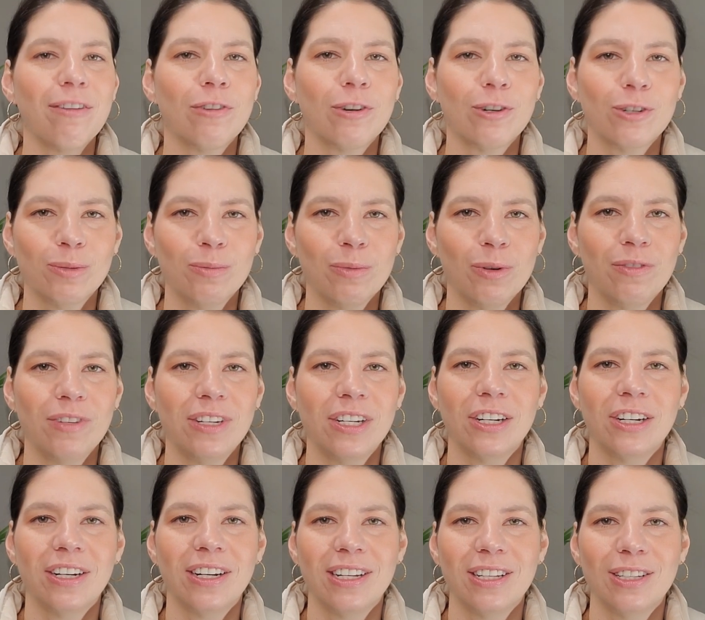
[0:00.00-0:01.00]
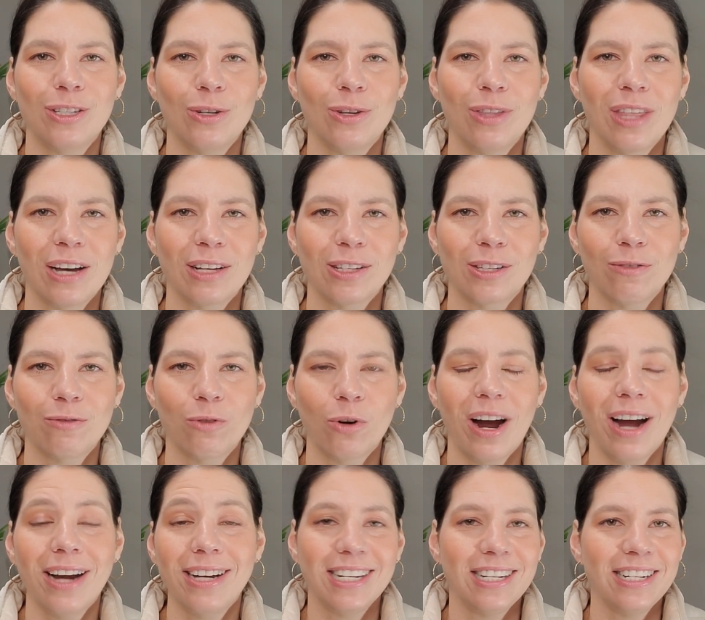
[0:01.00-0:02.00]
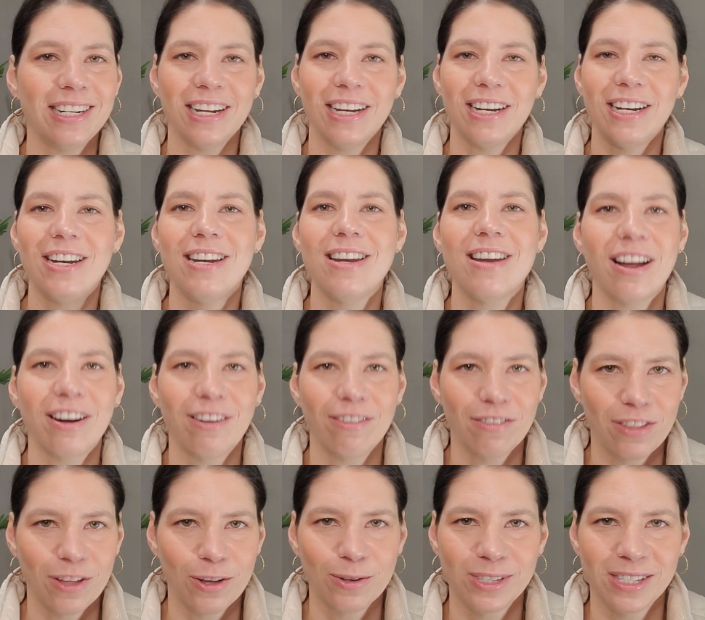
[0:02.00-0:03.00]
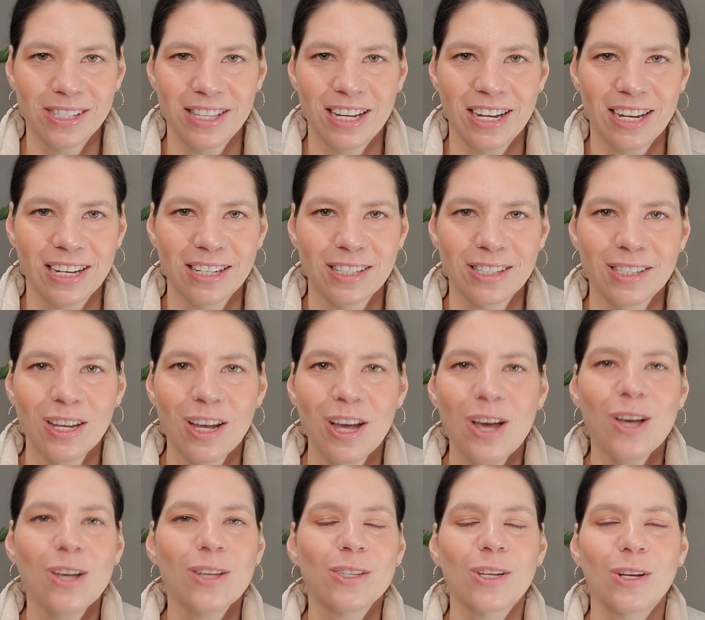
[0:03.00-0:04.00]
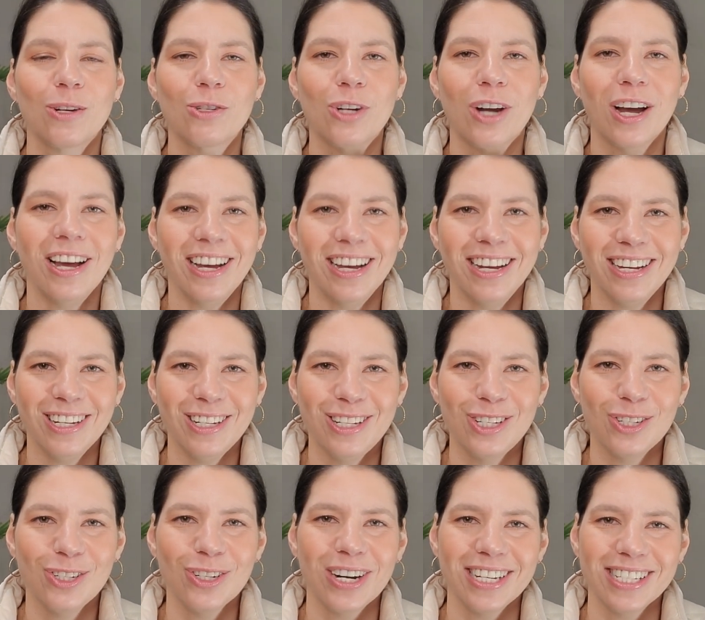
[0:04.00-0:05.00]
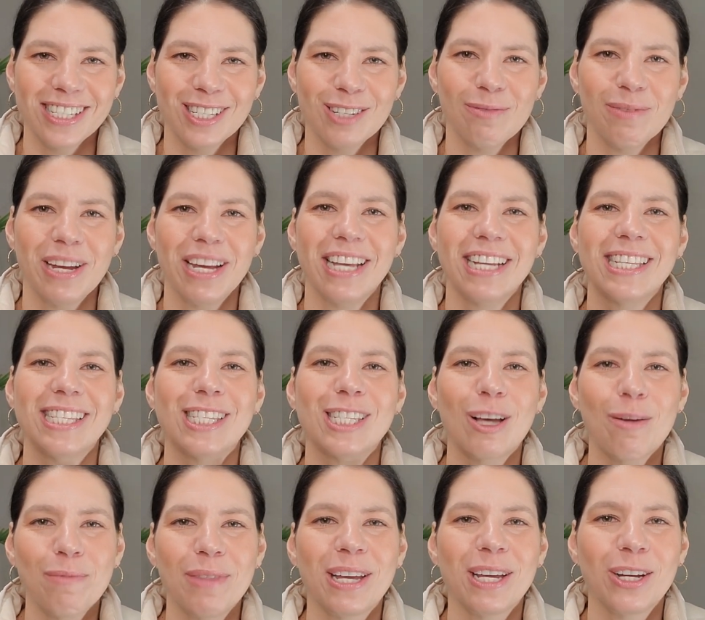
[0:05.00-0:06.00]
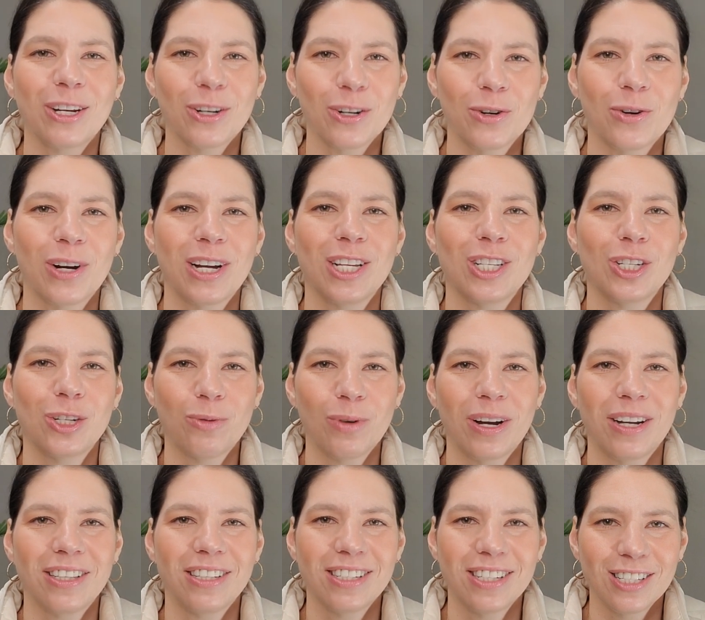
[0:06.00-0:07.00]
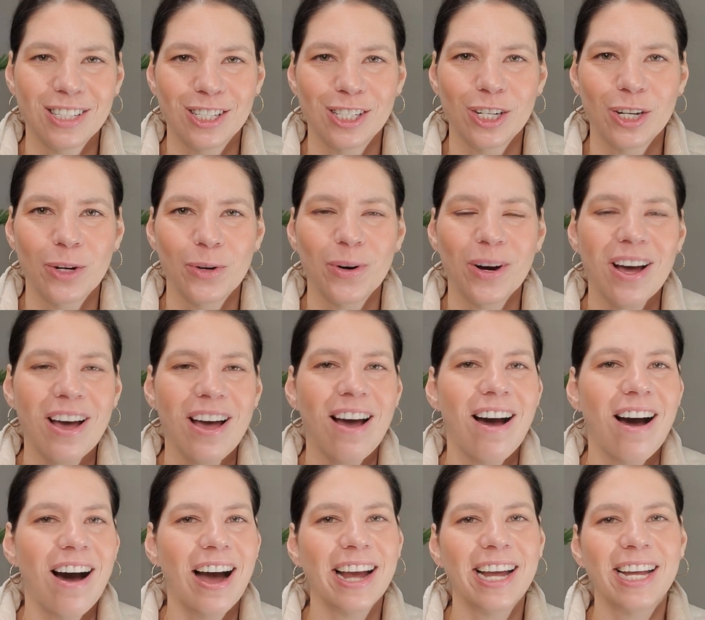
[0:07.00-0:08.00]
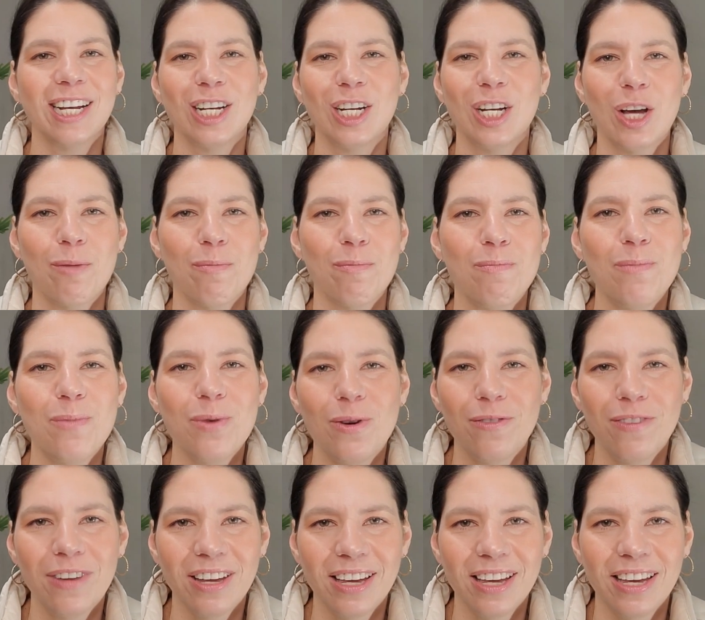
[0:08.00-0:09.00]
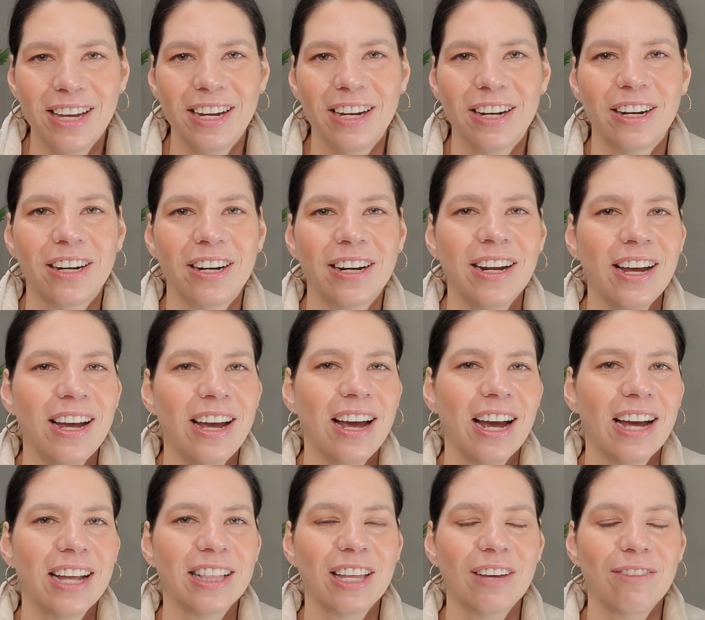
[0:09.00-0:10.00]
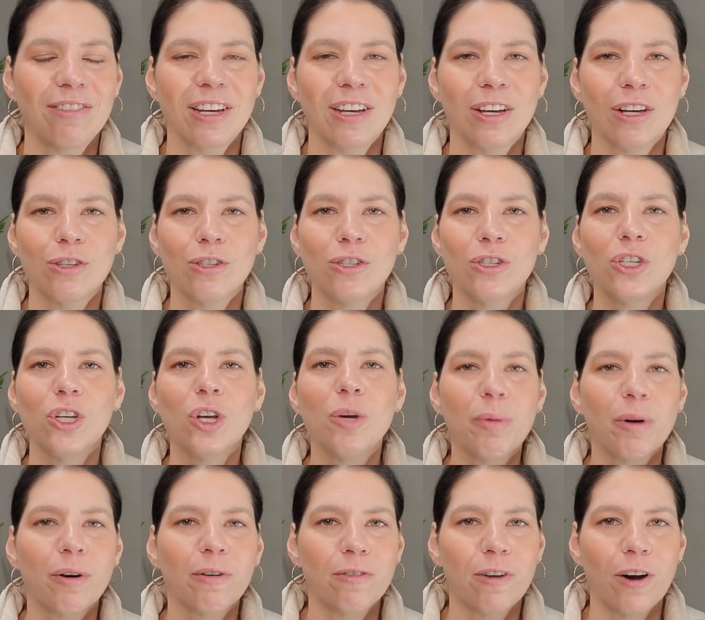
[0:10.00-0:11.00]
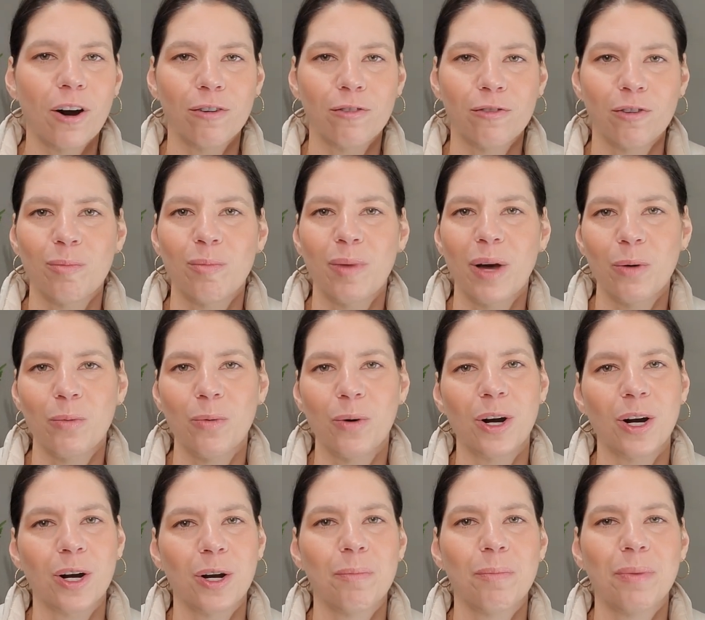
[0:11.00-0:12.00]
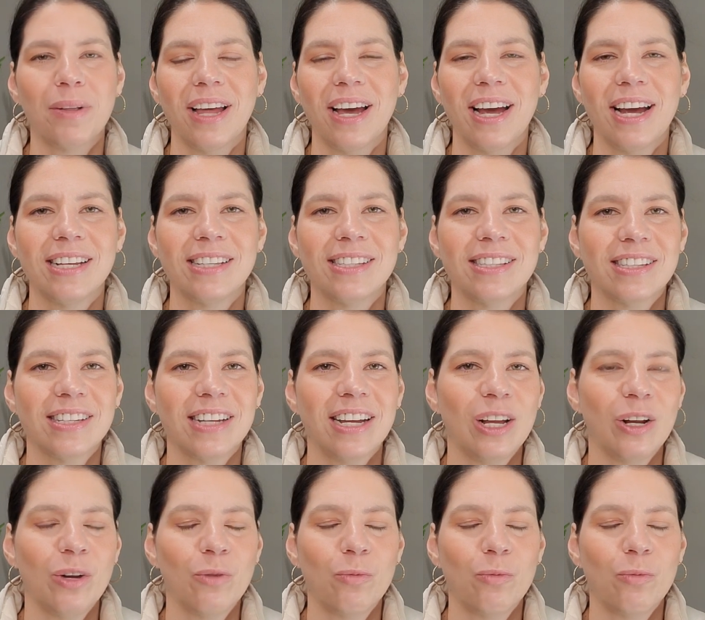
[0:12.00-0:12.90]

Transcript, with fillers: I first moved here in 2004, I did none of those things. So trust me, it's something you're going to want to do. I ended up moving here and living super far from my workplace,